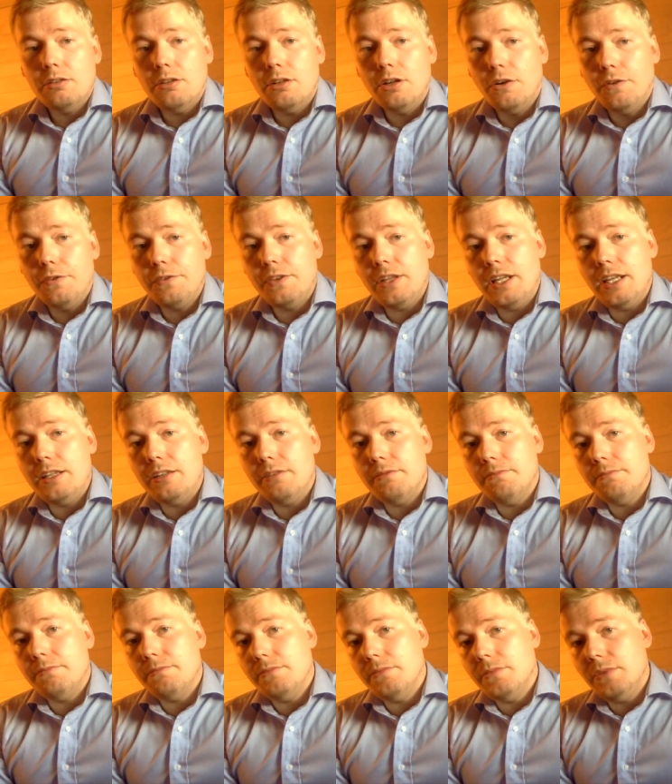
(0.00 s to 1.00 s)
Often
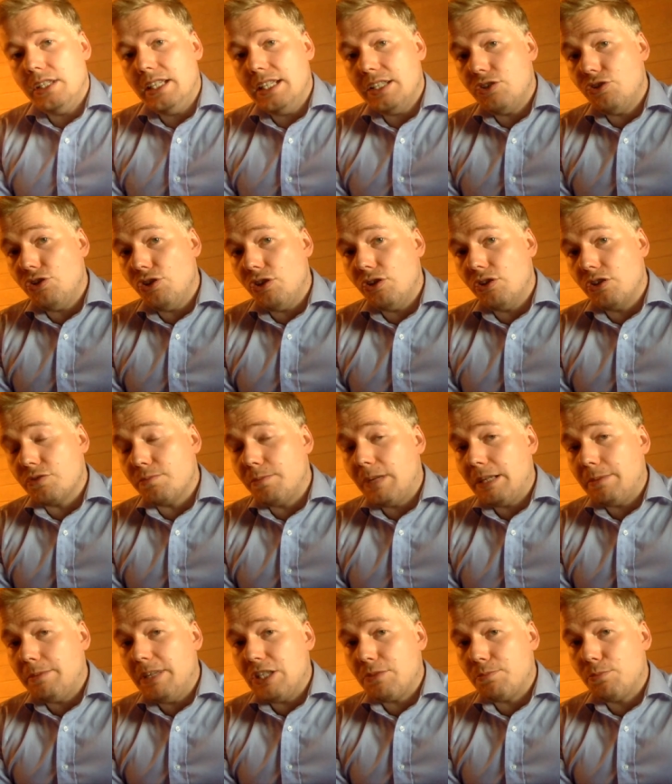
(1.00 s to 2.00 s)
these journals
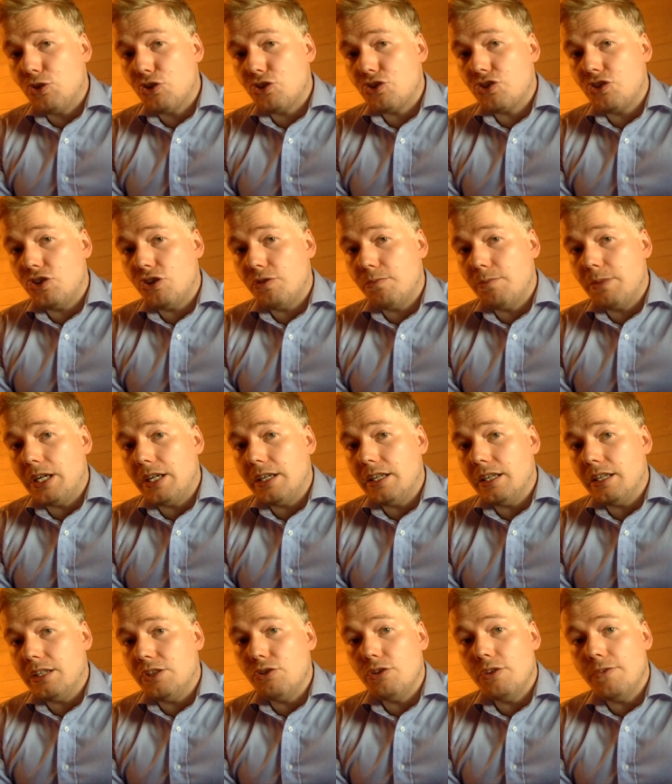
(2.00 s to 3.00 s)
might be sponsored by
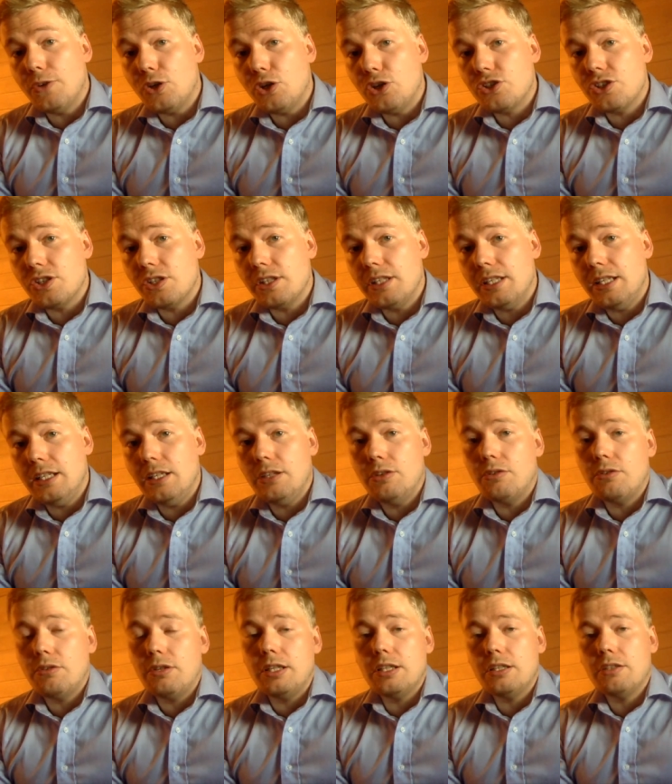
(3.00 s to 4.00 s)
a university
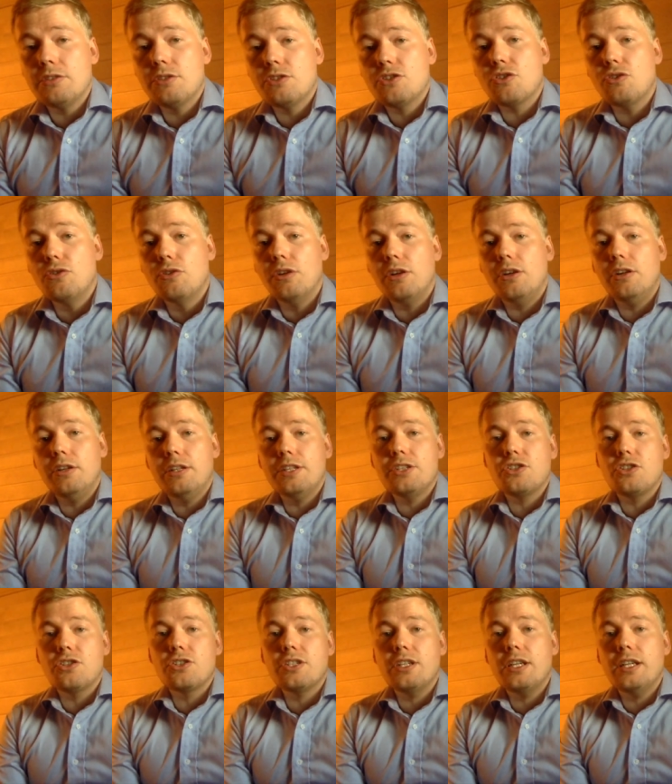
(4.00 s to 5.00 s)
or a scholarly
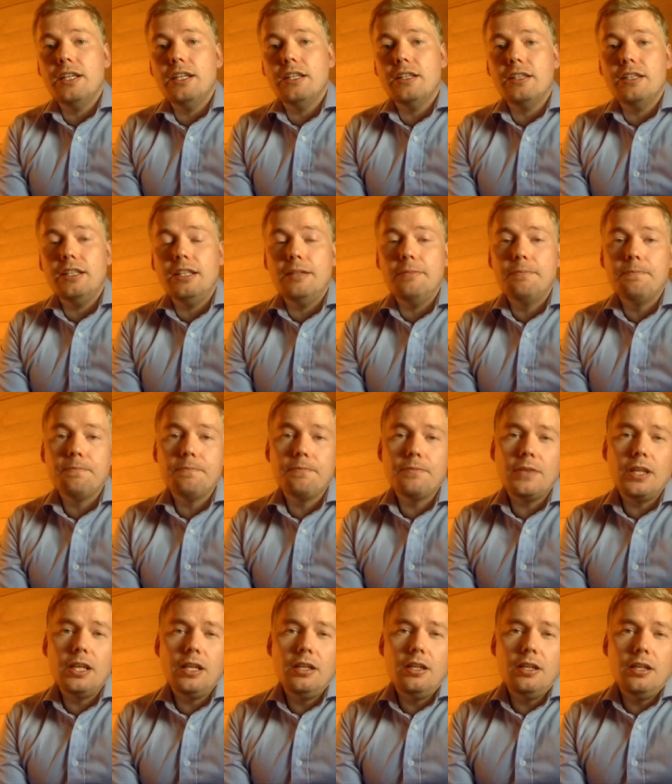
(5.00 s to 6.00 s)
society
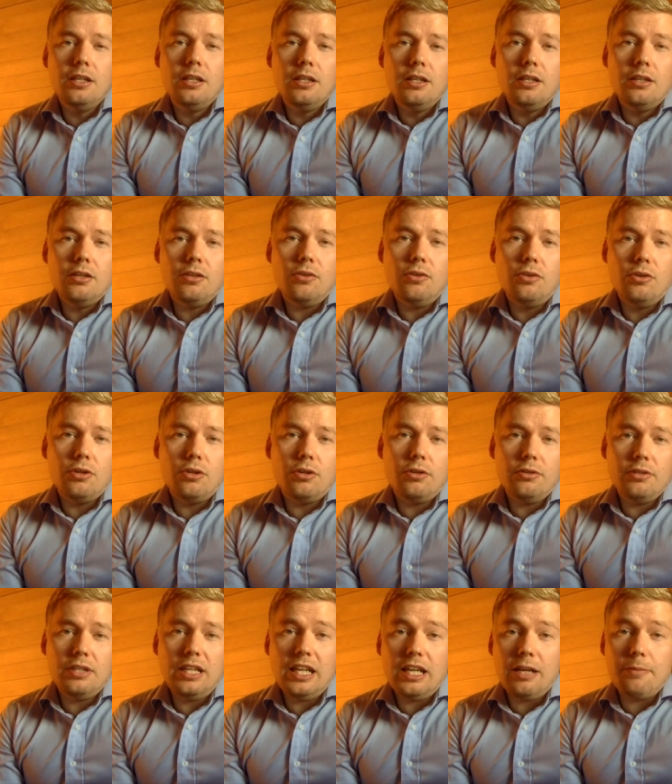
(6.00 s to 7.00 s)

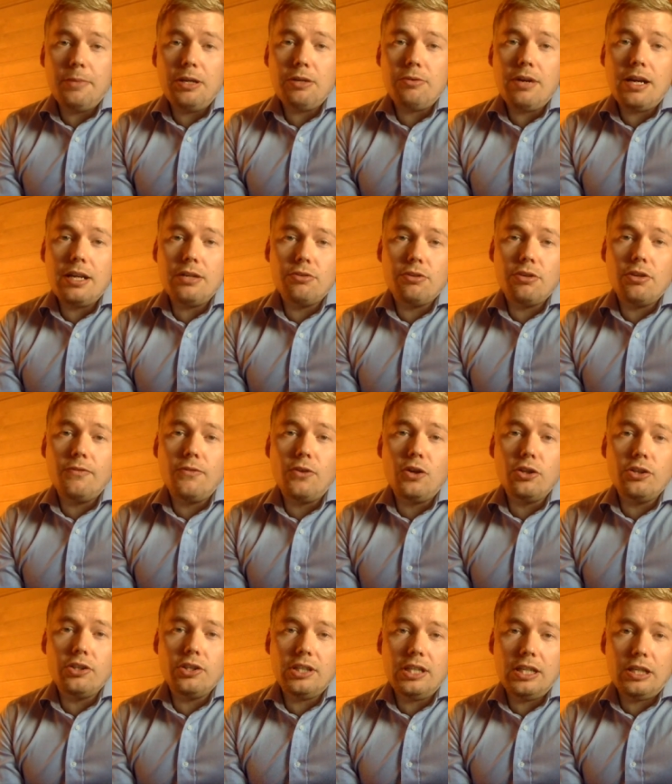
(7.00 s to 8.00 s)
or they can be run on a
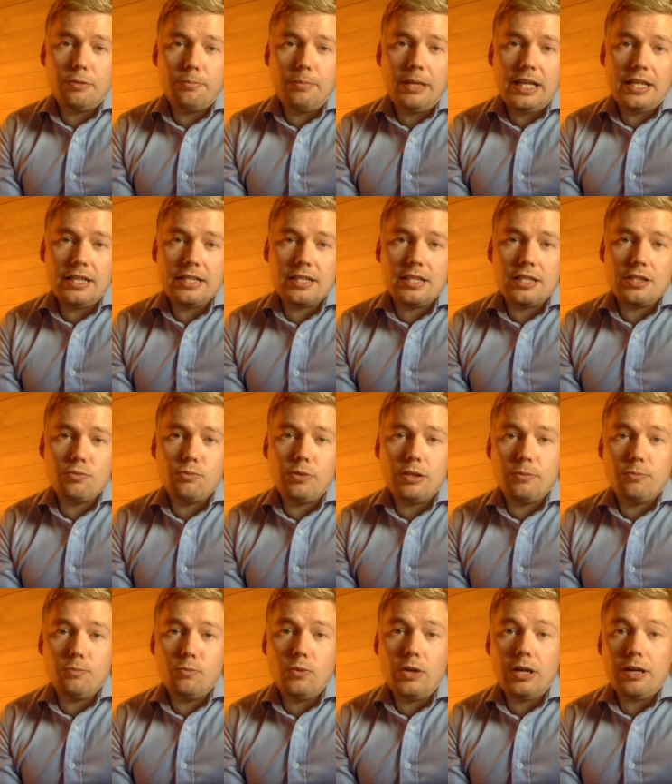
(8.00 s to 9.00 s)
volunteer basis
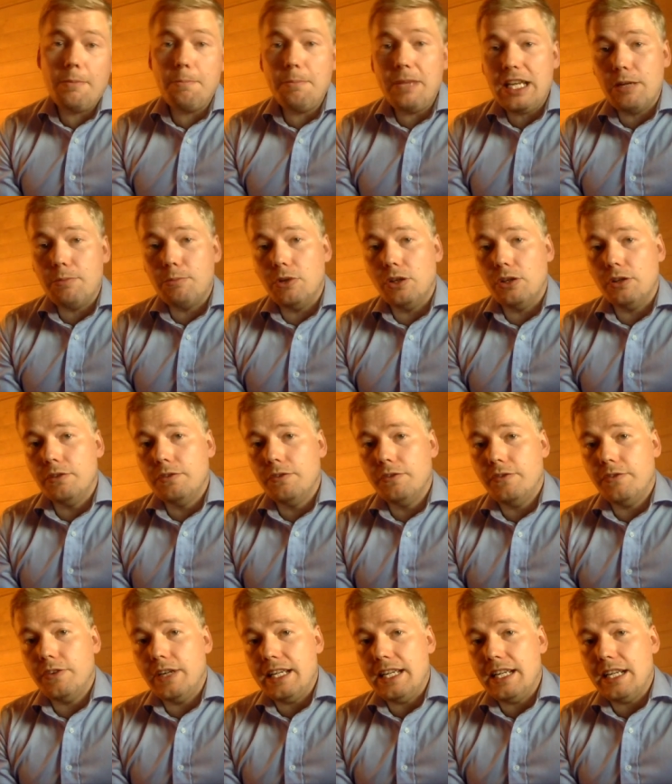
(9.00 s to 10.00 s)
with very minimal
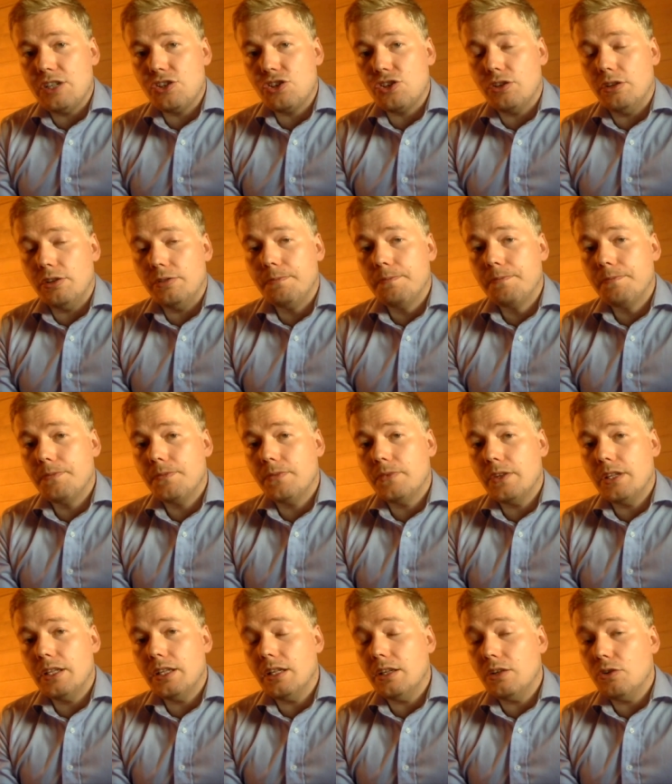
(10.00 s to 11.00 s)
financial
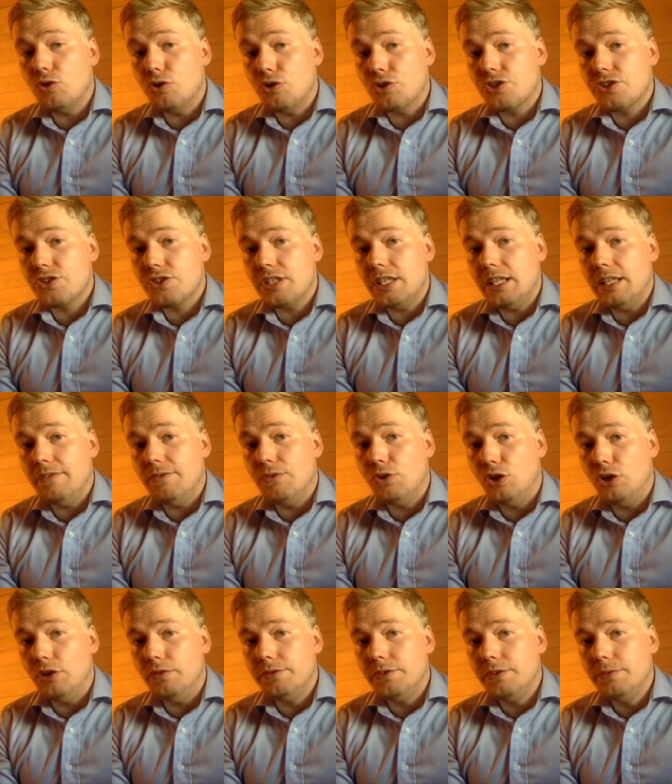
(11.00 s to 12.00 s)
costs
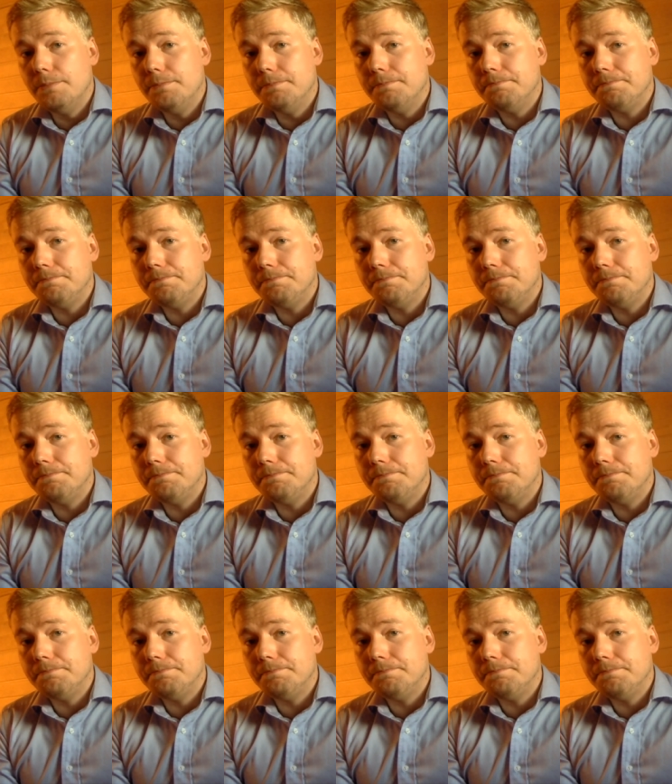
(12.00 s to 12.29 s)
involved.